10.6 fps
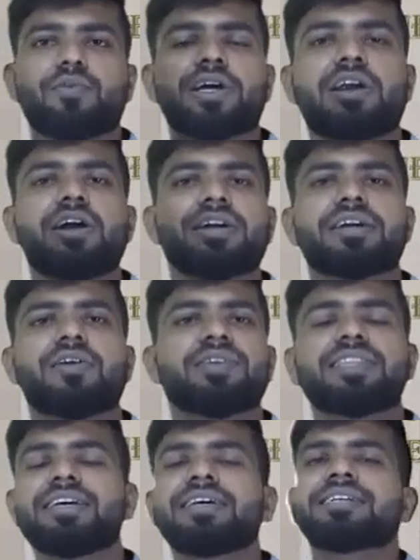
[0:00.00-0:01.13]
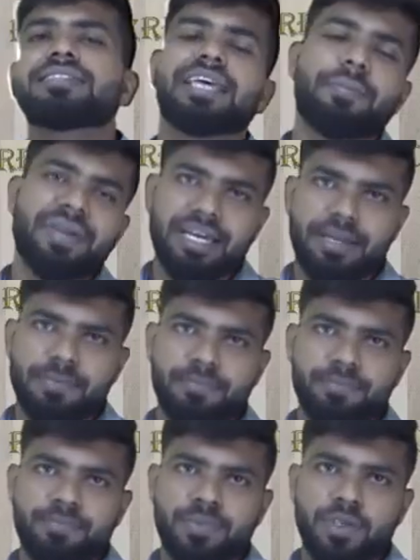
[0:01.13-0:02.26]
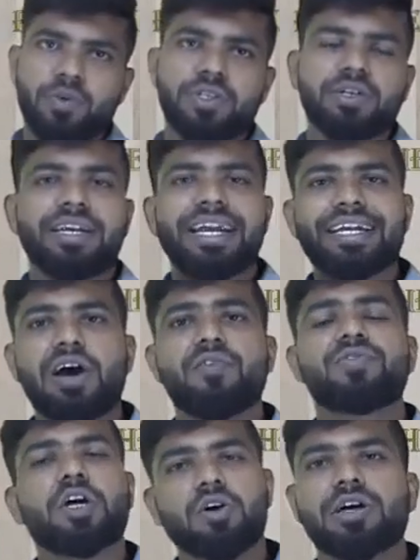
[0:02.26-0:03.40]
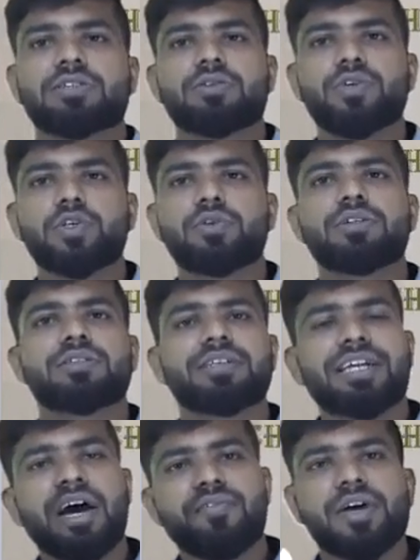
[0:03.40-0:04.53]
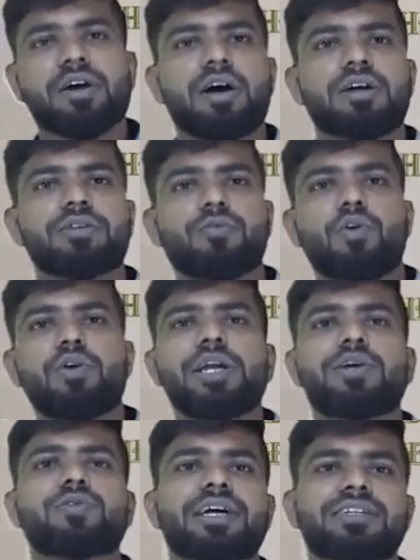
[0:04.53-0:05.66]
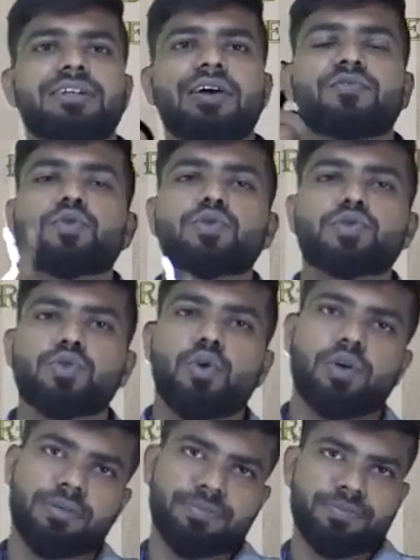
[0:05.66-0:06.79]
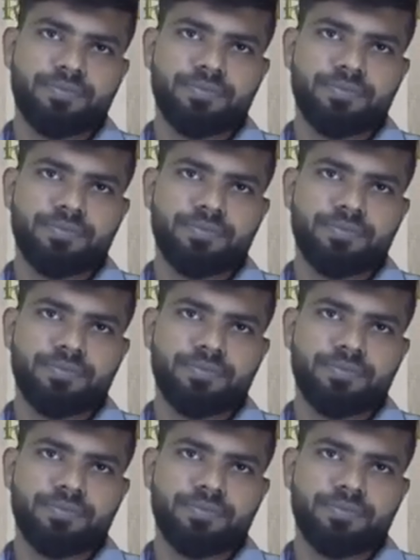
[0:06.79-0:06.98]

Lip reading: We cannot net off in the same year. We should net off the cost. We should set off the cost only to the extent of goods sold.